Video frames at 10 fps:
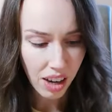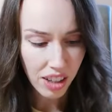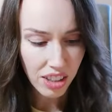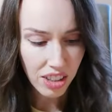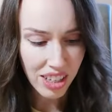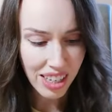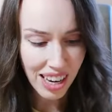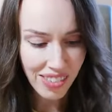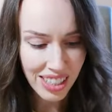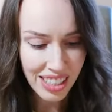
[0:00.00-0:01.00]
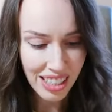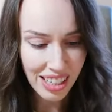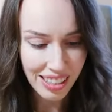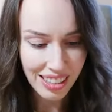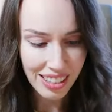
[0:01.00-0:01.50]
you can even see
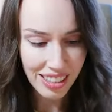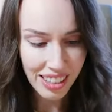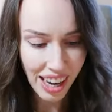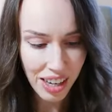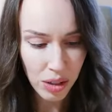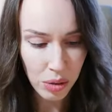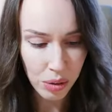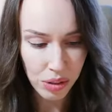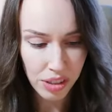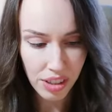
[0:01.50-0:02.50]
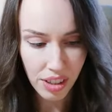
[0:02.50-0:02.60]
the scales.